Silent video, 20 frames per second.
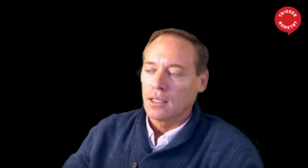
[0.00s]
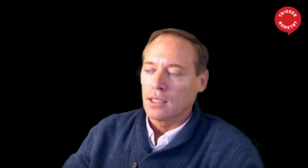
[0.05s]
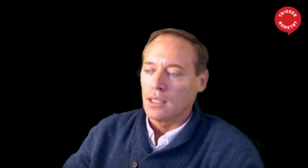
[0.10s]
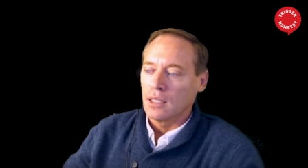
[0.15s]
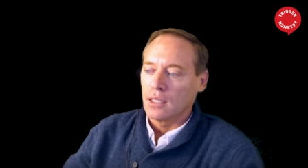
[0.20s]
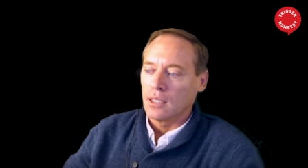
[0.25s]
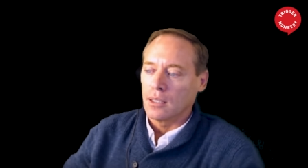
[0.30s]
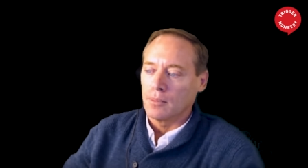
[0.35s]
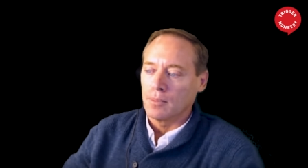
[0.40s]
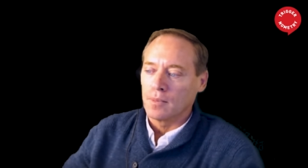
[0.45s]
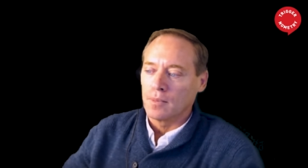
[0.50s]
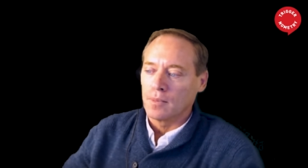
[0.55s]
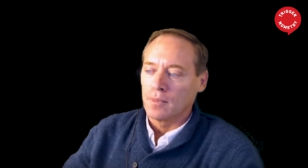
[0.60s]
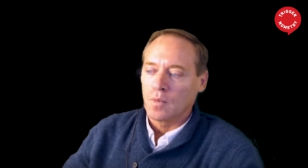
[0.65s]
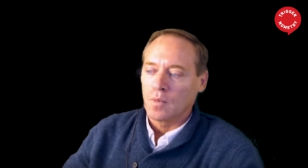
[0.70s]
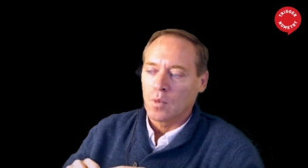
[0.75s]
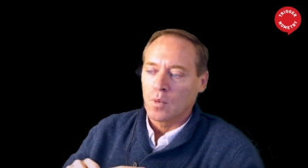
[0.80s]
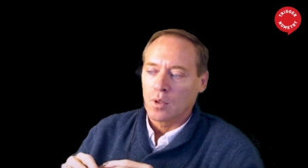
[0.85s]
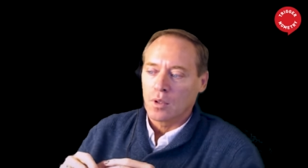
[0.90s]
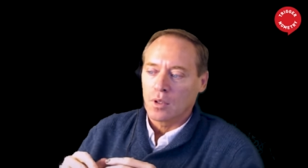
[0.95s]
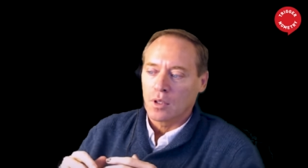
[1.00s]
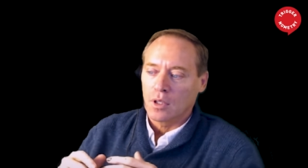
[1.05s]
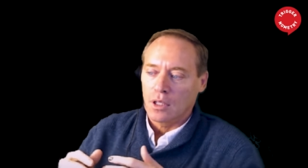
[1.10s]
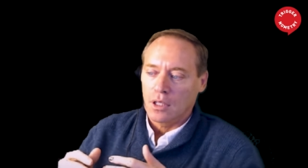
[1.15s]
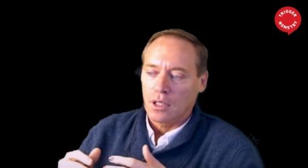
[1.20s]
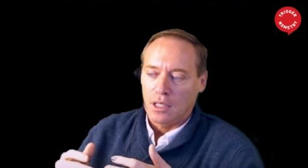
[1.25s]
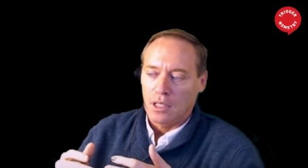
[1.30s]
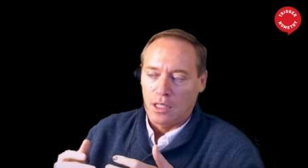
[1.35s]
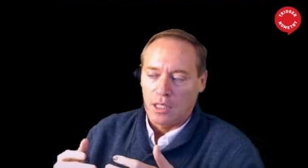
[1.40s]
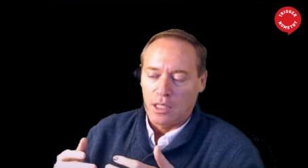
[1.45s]
Um,
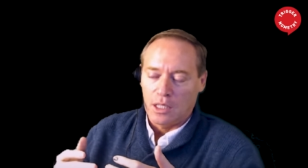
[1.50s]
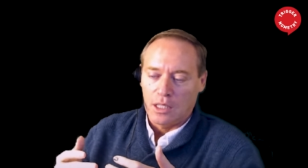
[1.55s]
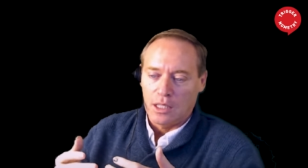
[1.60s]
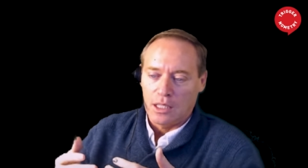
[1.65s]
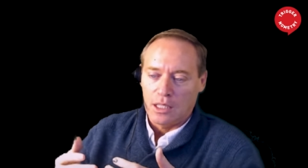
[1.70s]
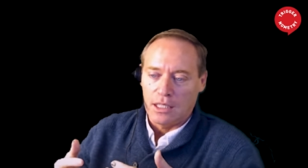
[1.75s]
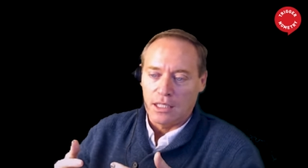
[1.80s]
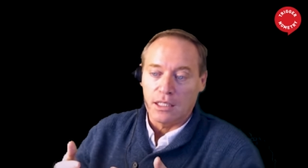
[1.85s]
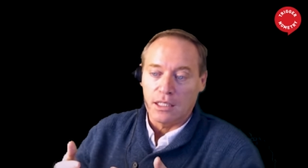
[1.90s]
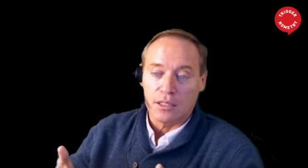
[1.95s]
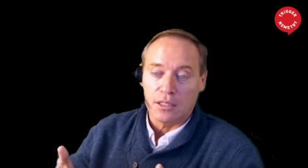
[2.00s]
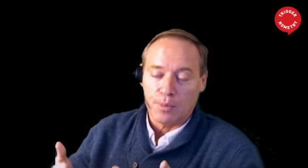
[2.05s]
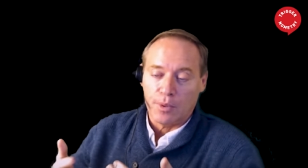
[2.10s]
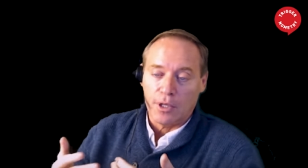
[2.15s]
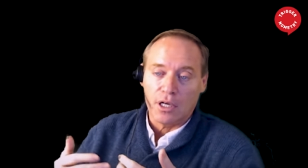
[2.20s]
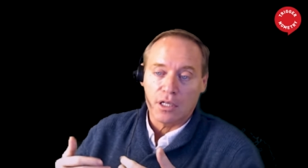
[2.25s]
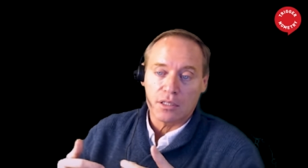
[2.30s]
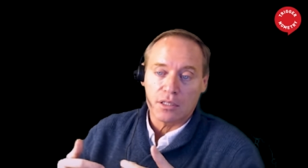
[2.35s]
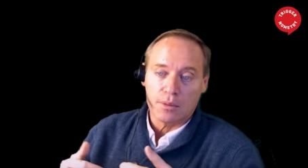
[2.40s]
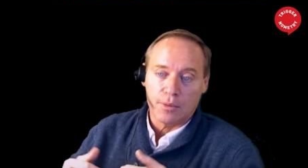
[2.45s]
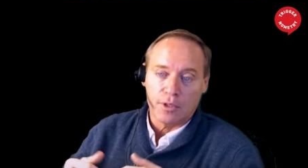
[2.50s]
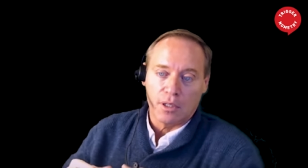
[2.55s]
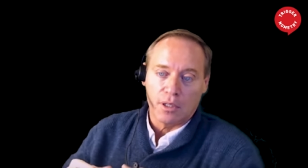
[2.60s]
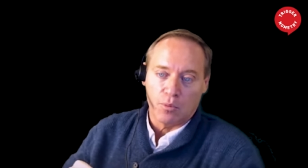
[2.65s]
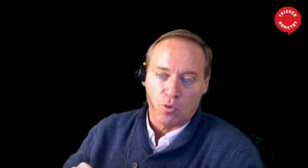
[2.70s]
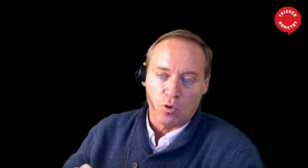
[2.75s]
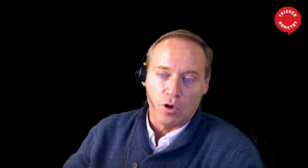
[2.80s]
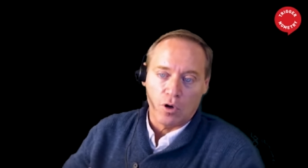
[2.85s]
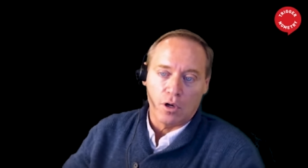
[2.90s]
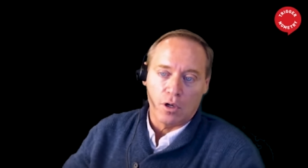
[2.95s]
it's possible
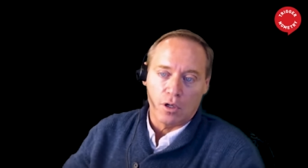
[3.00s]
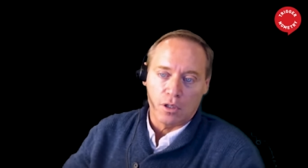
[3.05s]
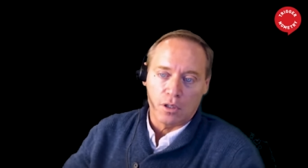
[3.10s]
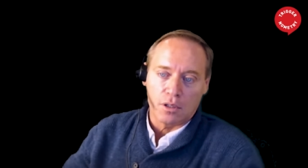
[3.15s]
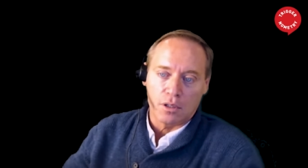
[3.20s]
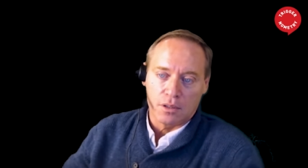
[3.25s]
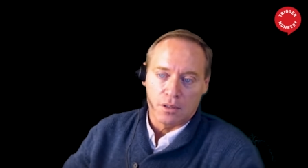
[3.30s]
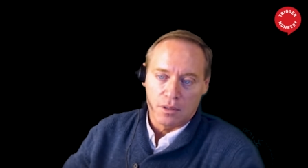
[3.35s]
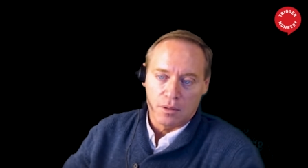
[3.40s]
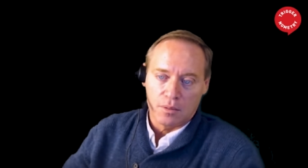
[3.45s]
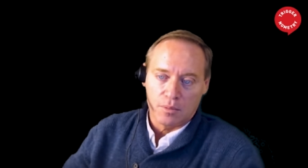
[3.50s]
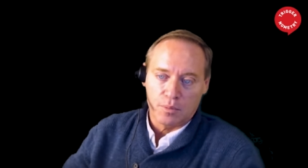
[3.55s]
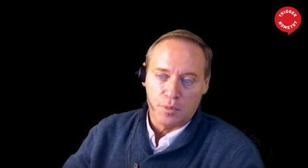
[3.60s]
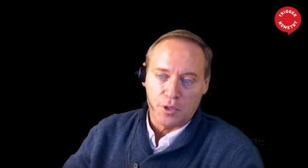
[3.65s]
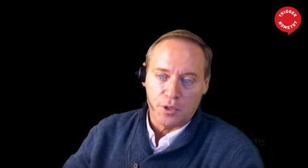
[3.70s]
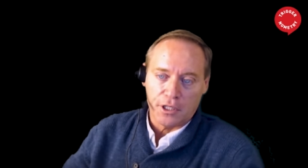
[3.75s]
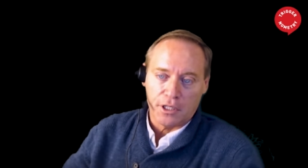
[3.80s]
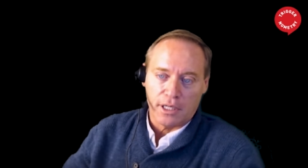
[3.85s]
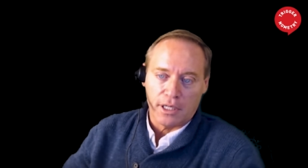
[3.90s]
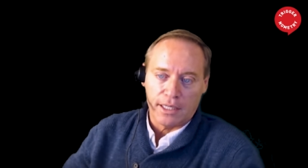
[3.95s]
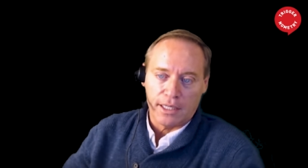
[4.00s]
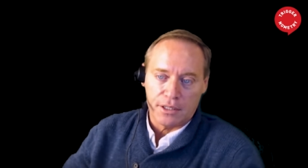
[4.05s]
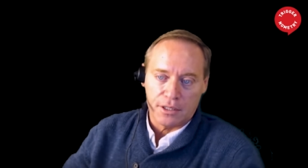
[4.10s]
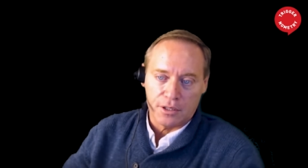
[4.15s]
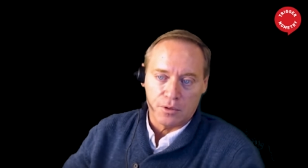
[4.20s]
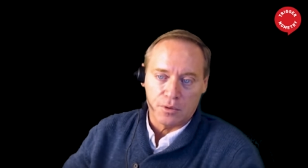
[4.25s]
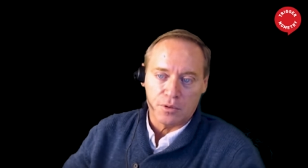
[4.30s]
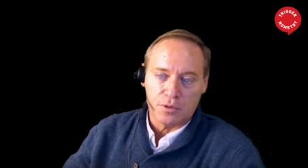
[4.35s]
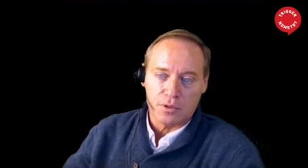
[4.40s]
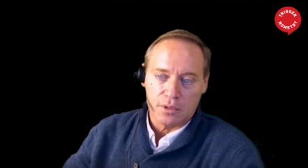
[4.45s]
I'm wrong, but I
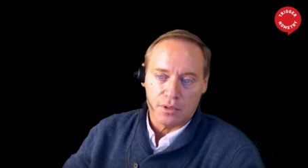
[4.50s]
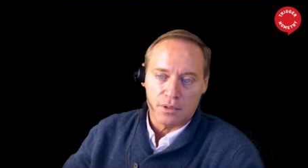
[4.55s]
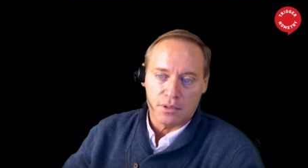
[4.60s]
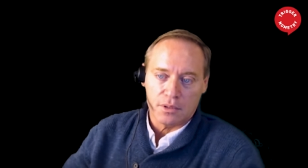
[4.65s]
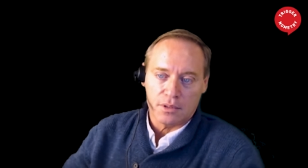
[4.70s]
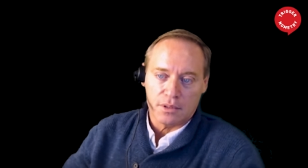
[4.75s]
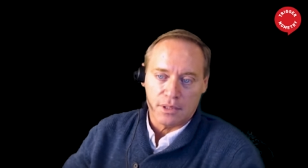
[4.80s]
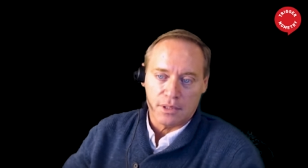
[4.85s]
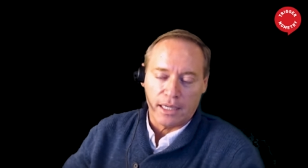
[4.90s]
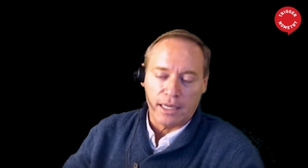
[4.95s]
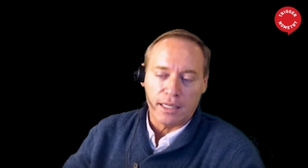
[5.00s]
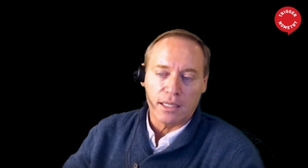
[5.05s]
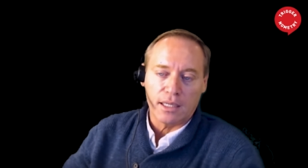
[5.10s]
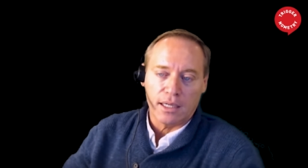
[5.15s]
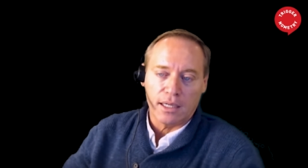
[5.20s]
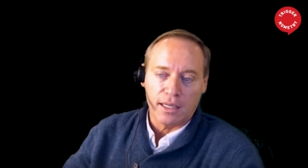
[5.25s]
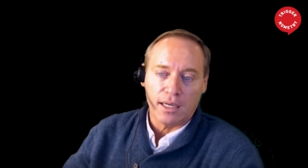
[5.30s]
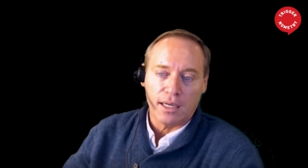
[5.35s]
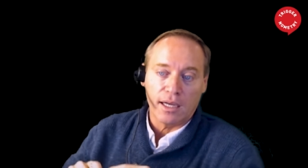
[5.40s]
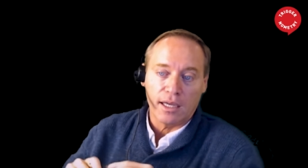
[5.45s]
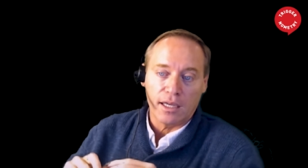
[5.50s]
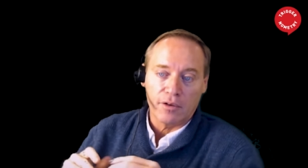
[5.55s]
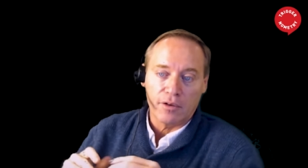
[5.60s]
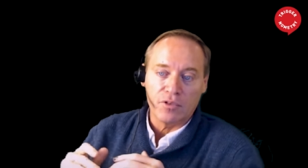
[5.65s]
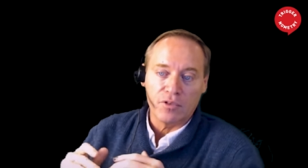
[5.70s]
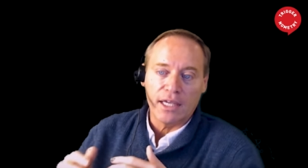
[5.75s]
don't. I, I, I have